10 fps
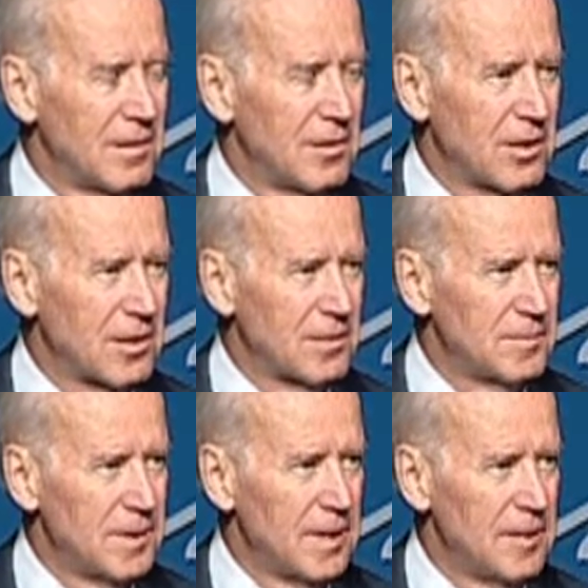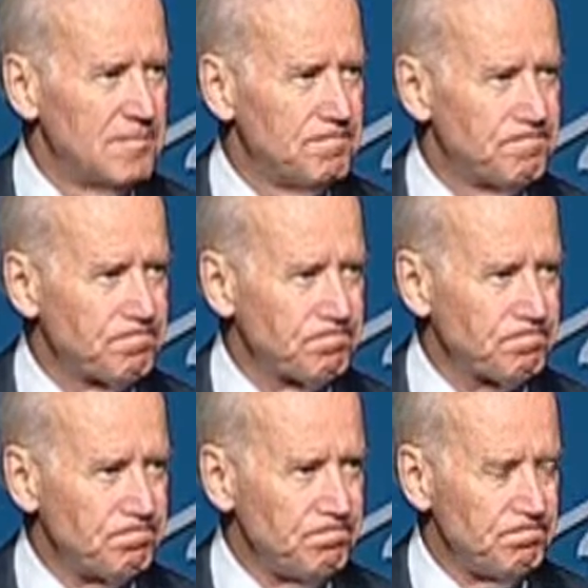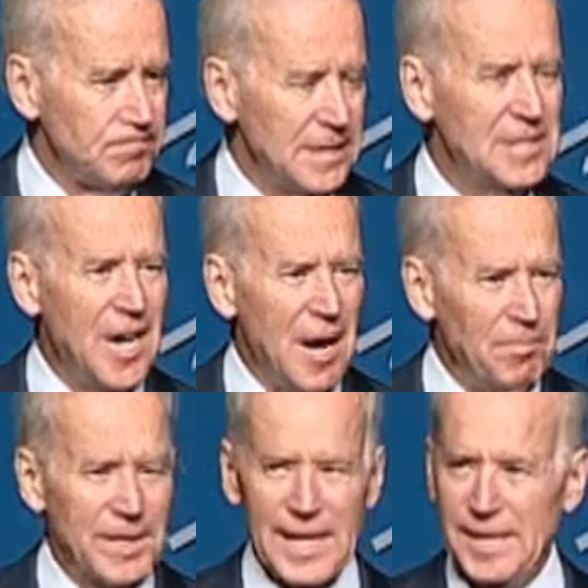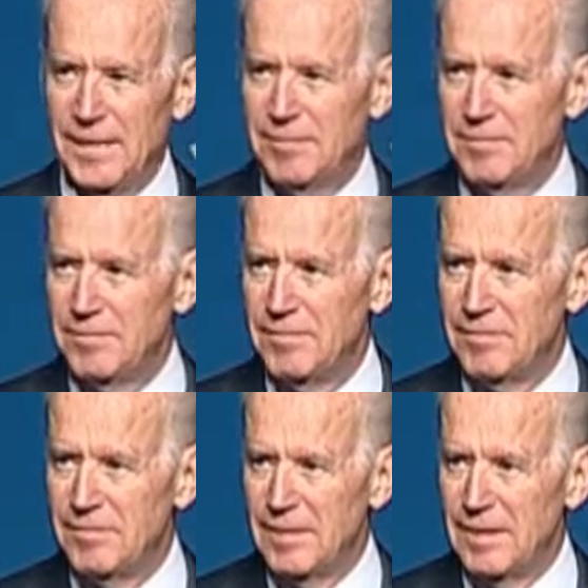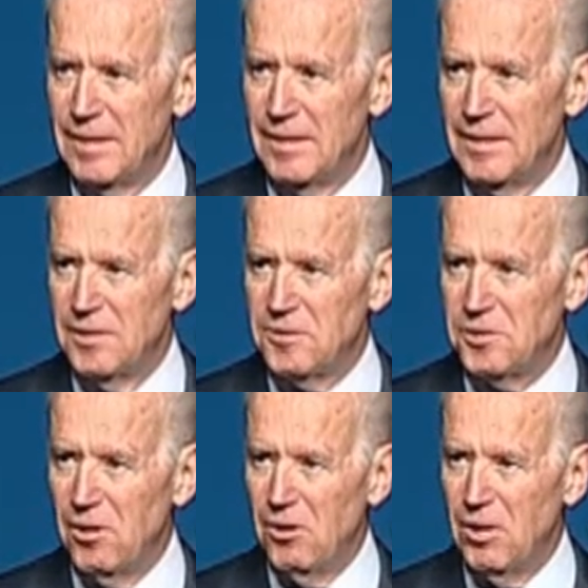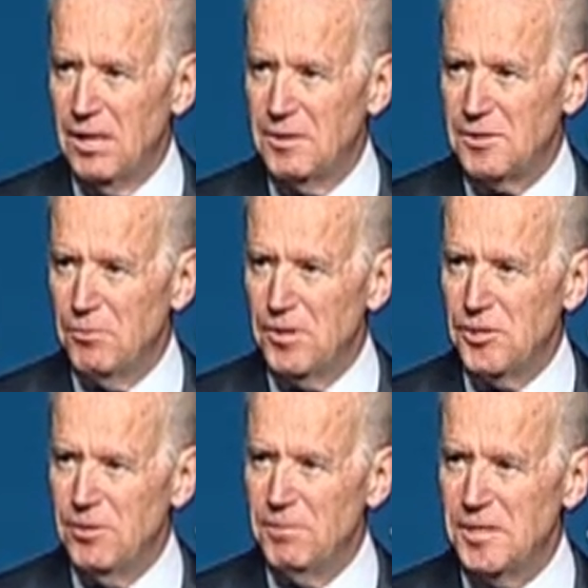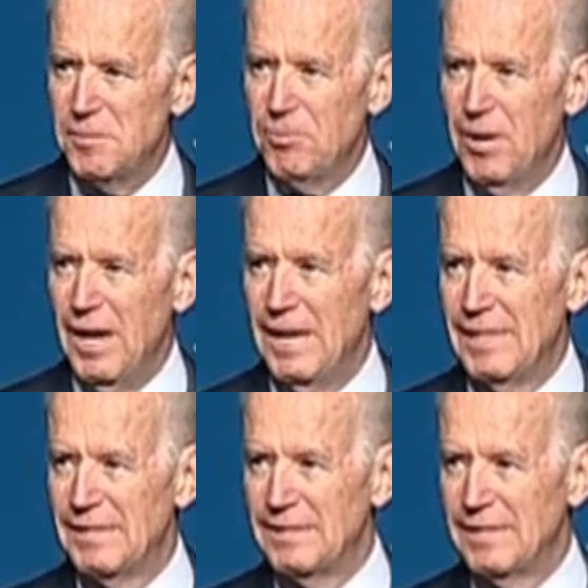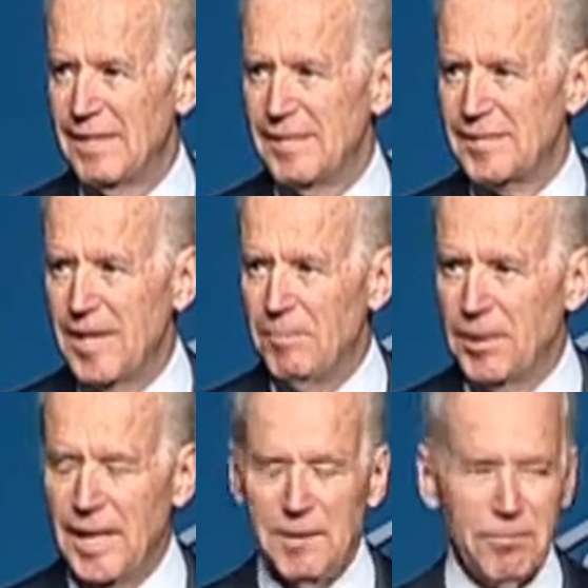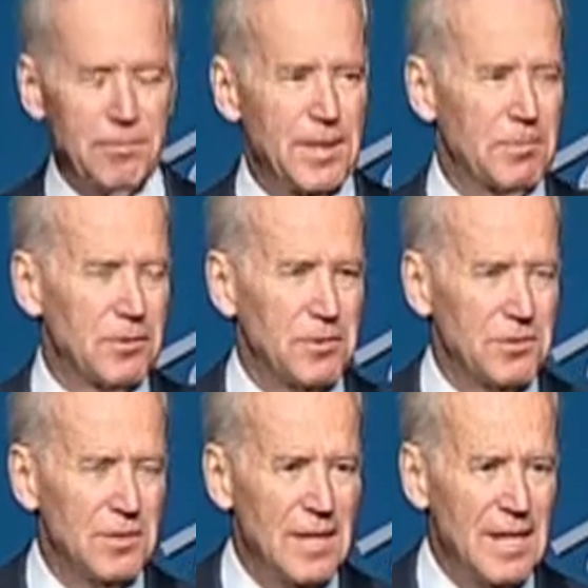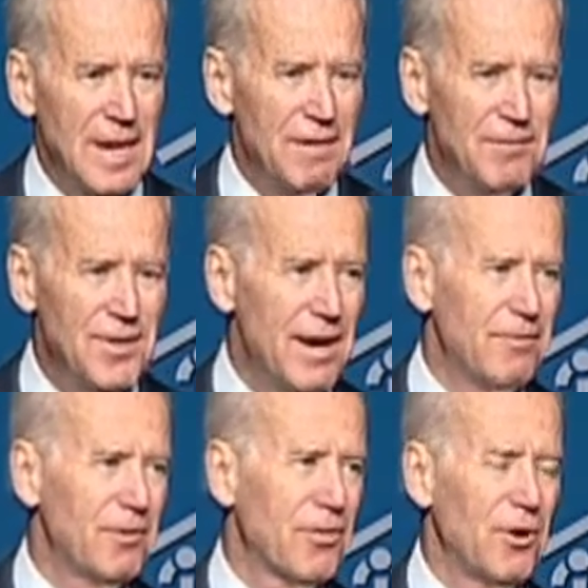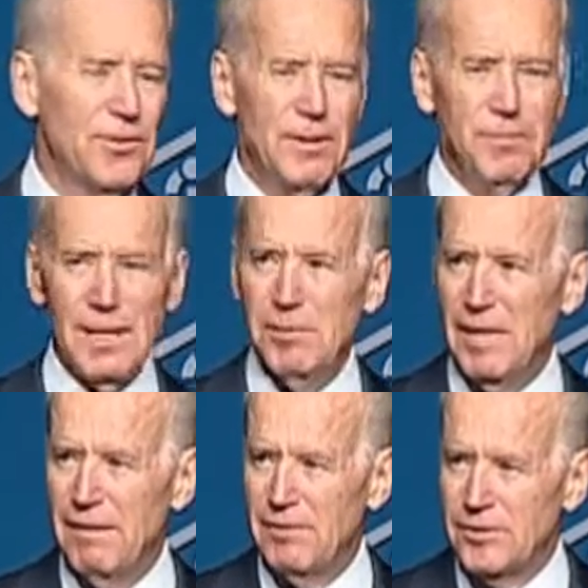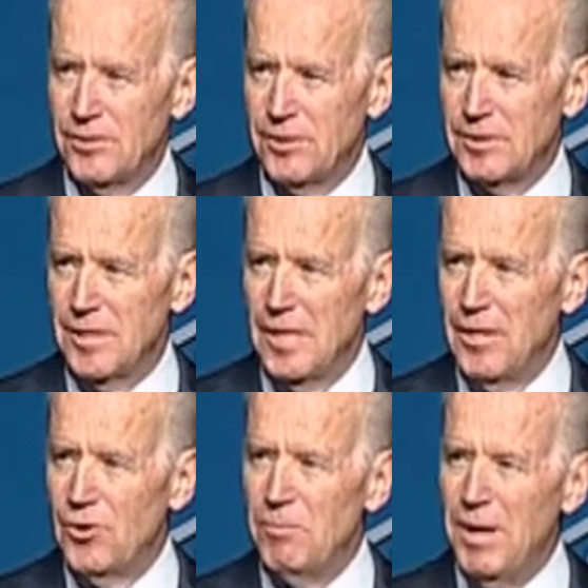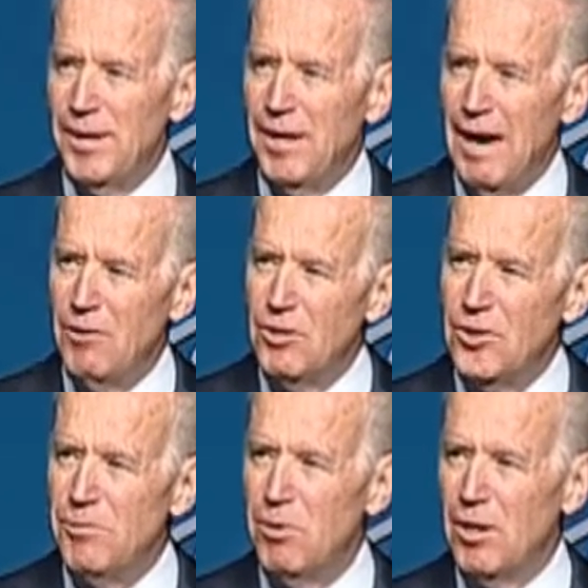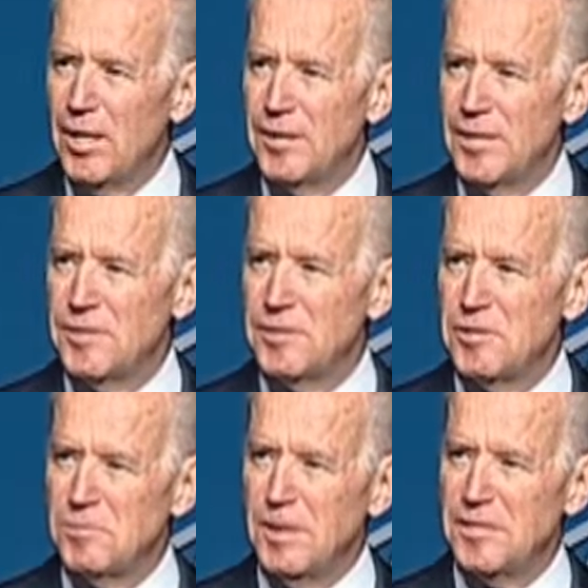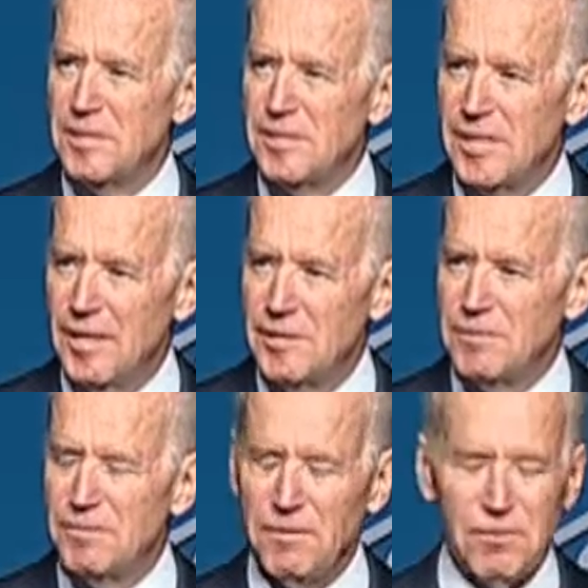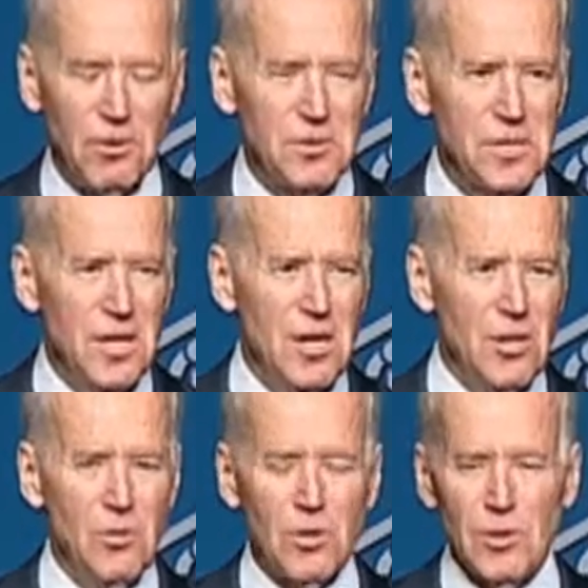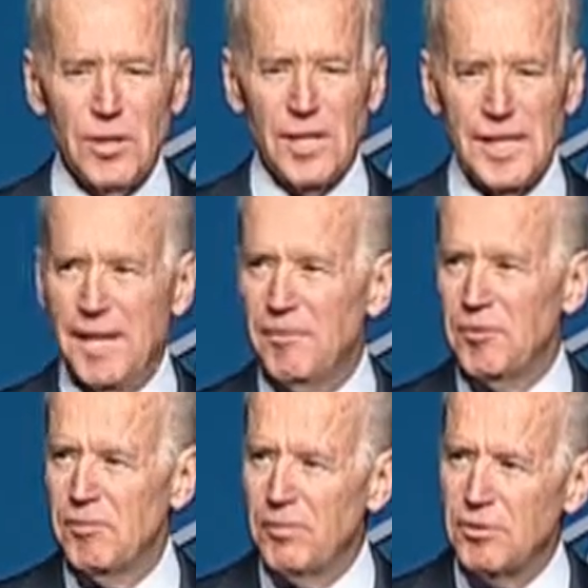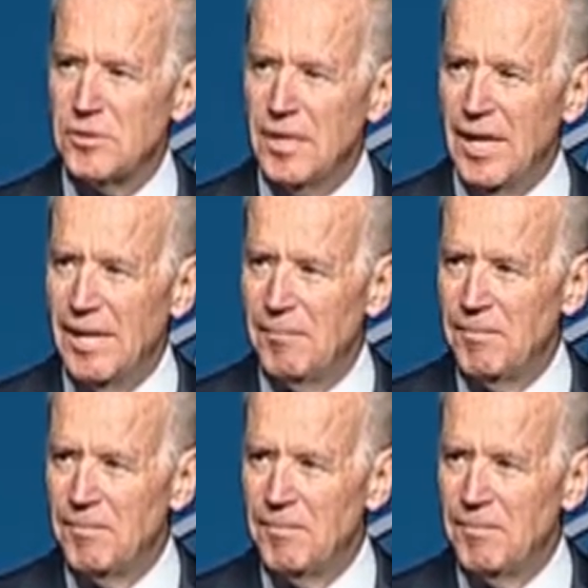Look, it's complicated. So we shouldn't be surprised that it's complicated for people who have never thought they'd be able to have insurance. No matter how good the bargain is, it's especially challenging for folks who are looking at it for the first time.